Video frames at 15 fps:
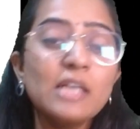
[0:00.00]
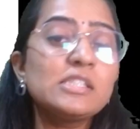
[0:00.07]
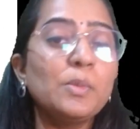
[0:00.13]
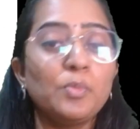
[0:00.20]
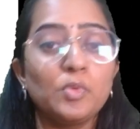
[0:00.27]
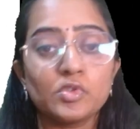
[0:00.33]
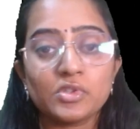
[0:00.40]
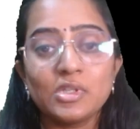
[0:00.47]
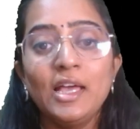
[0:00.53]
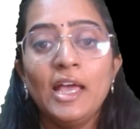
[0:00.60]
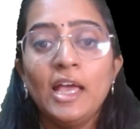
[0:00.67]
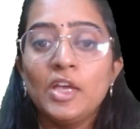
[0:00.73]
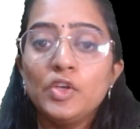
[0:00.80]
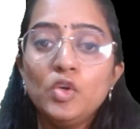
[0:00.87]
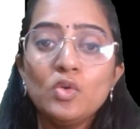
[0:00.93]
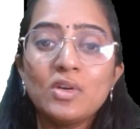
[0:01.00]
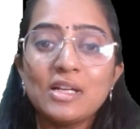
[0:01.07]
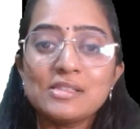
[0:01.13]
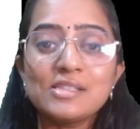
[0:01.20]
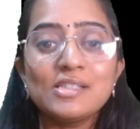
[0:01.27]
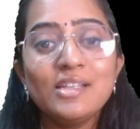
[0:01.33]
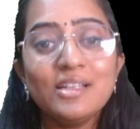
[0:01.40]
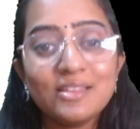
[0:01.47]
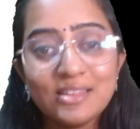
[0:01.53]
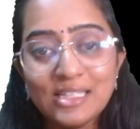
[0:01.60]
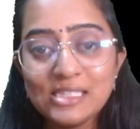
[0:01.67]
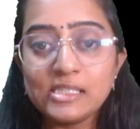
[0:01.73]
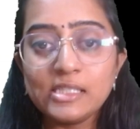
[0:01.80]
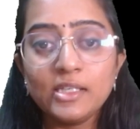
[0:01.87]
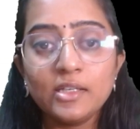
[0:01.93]
Suppose you consider
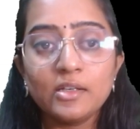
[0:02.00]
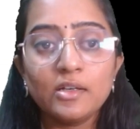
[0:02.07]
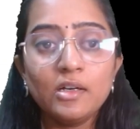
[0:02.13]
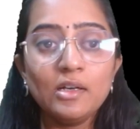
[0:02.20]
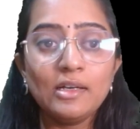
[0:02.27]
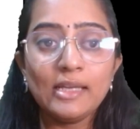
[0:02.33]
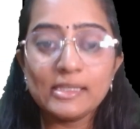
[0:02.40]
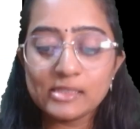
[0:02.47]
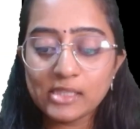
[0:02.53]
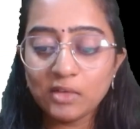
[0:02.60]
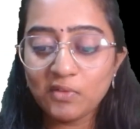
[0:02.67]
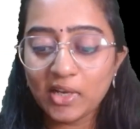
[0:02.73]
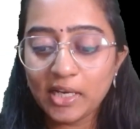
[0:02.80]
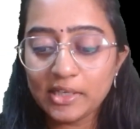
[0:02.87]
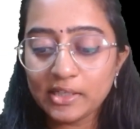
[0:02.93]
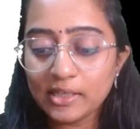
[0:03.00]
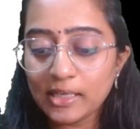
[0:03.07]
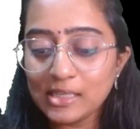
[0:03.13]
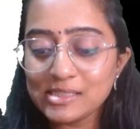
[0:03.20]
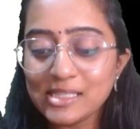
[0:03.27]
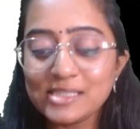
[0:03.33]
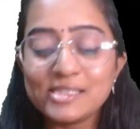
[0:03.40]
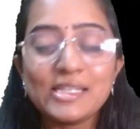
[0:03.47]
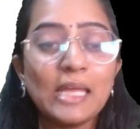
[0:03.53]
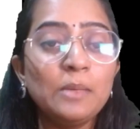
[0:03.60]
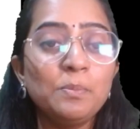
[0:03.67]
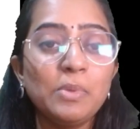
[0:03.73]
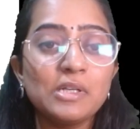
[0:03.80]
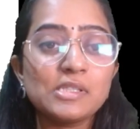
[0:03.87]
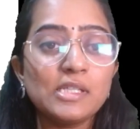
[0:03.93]
this year less than 180 days as
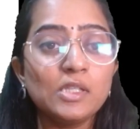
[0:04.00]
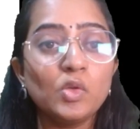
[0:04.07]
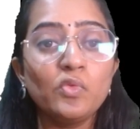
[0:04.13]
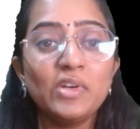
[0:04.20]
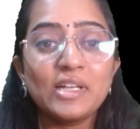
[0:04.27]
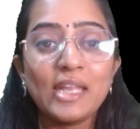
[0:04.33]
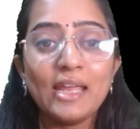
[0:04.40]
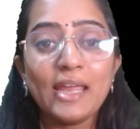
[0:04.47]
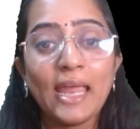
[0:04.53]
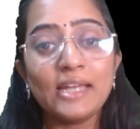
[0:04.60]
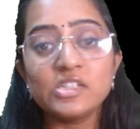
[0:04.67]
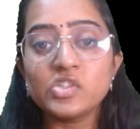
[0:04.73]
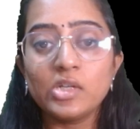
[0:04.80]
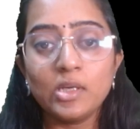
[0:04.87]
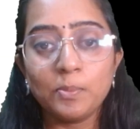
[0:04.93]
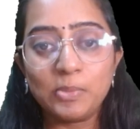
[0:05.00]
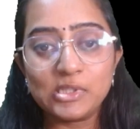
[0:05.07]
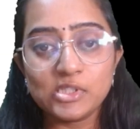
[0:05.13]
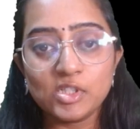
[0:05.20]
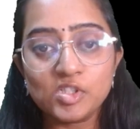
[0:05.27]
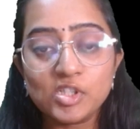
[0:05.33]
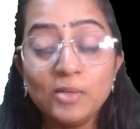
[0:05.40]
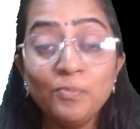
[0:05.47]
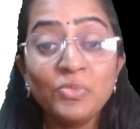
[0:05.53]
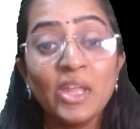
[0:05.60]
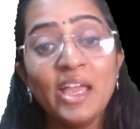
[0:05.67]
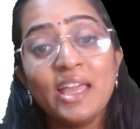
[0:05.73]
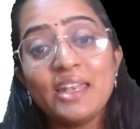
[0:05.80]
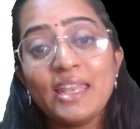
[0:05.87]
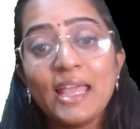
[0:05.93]
10%, you will take additional depreciation.
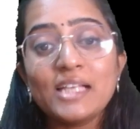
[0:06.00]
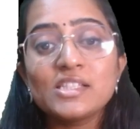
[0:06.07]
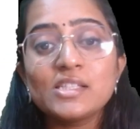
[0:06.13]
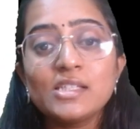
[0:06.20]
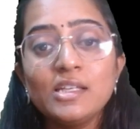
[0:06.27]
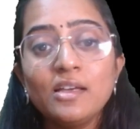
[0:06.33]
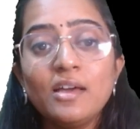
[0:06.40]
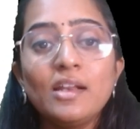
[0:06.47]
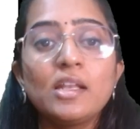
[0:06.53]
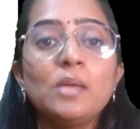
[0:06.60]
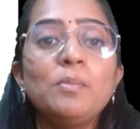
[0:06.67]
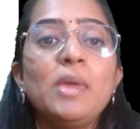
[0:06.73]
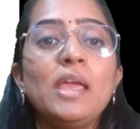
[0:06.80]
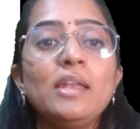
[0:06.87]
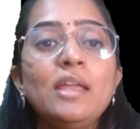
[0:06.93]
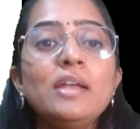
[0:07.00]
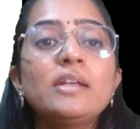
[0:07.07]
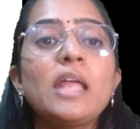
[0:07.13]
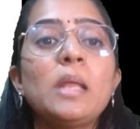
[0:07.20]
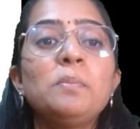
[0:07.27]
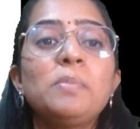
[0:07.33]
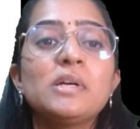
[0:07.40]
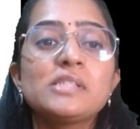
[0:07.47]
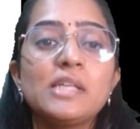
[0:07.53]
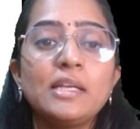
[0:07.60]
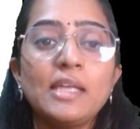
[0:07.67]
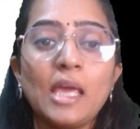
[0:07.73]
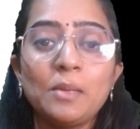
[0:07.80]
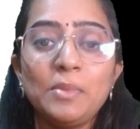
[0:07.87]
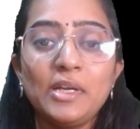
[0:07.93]
Next year, remaining
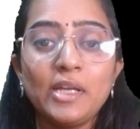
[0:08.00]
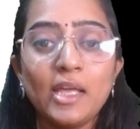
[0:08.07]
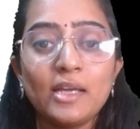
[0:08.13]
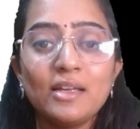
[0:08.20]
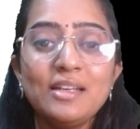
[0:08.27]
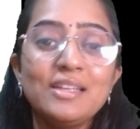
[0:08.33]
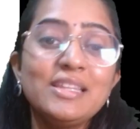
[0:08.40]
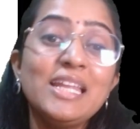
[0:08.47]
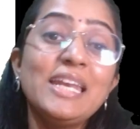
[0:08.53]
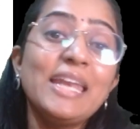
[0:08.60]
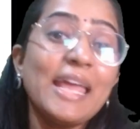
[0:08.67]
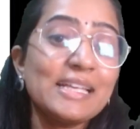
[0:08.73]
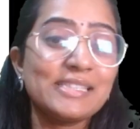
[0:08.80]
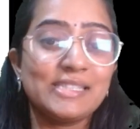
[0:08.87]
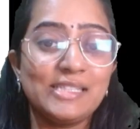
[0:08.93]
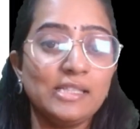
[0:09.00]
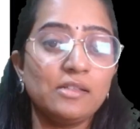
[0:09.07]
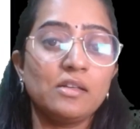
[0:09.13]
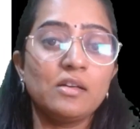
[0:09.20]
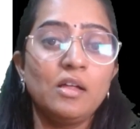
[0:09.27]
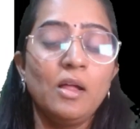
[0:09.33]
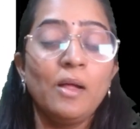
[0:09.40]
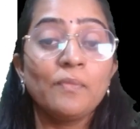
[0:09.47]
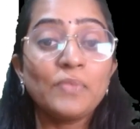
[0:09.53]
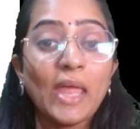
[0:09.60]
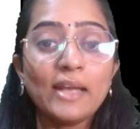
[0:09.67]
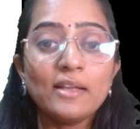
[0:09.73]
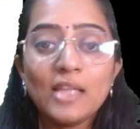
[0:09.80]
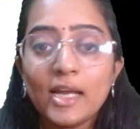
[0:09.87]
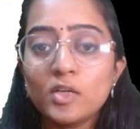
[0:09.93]
10% can be taken in the next year.
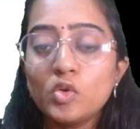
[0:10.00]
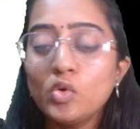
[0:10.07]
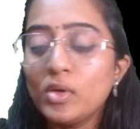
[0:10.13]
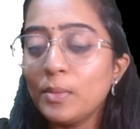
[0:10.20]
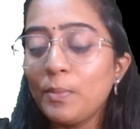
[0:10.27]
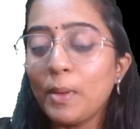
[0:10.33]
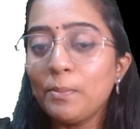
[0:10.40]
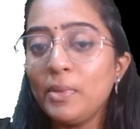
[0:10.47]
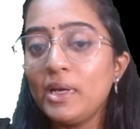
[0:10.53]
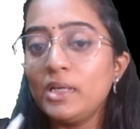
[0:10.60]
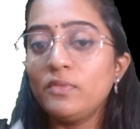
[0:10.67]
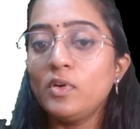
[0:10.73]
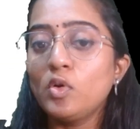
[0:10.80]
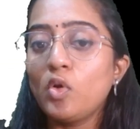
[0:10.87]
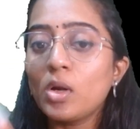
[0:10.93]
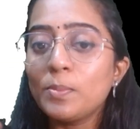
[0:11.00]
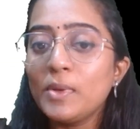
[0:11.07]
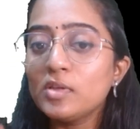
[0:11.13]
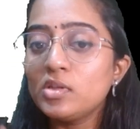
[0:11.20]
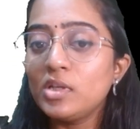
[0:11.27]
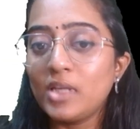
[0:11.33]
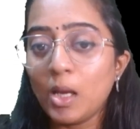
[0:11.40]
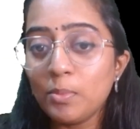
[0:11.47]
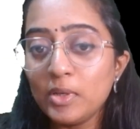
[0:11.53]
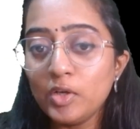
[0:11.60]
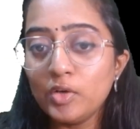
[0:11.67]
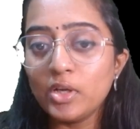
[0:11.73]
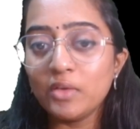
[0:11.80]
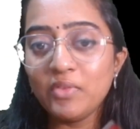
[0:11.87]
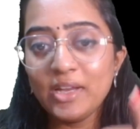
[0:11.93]
And that too, remember, it will not be on the
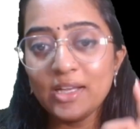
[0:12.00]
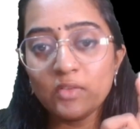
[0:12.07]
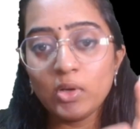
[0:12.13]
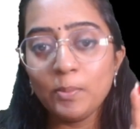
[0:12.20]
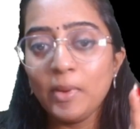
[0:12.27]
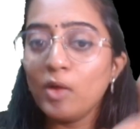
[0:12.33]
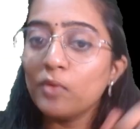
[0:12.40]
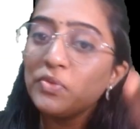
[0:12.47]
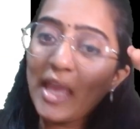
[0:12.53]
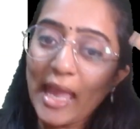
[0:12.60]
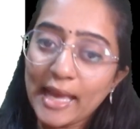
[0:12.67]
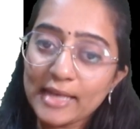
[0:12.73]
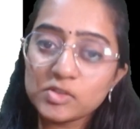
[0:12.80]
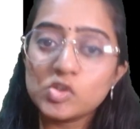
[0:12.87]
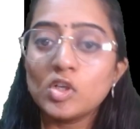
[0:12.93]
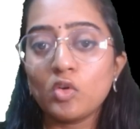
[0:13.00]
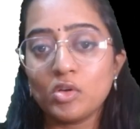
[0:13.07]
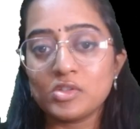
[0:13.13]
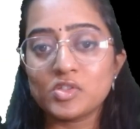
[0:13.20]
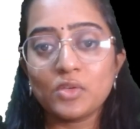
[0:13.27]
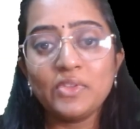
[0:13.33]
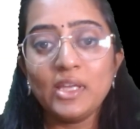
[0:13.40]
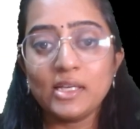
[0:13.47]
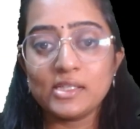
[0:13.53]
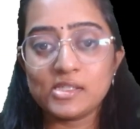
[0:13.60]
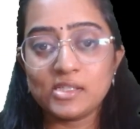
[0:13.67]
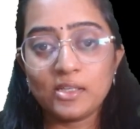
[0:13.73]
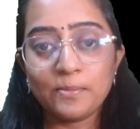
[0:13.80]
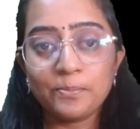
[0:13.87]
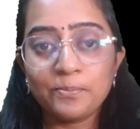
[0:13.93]
WDV, it will be on the actual cost of the
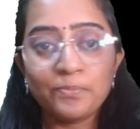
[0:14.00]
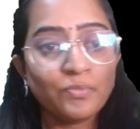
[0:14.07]
asset.